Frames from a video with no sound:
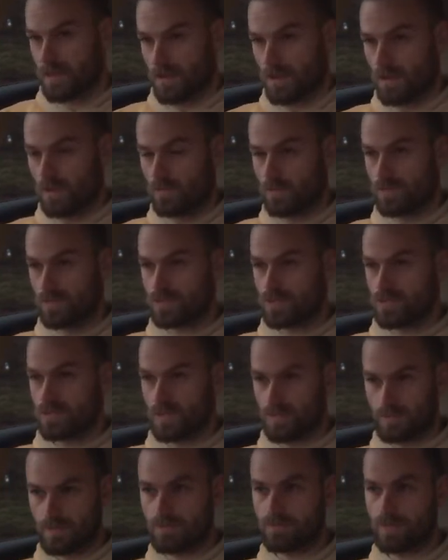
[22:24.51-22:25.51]
onwards,
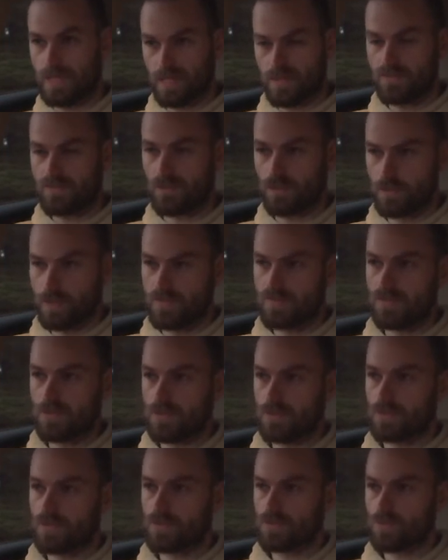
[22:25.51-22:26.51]
some of the bigger
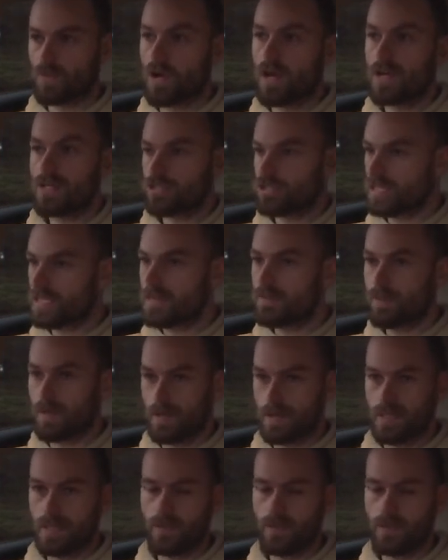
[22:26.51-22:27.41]
4x4s were cheaper.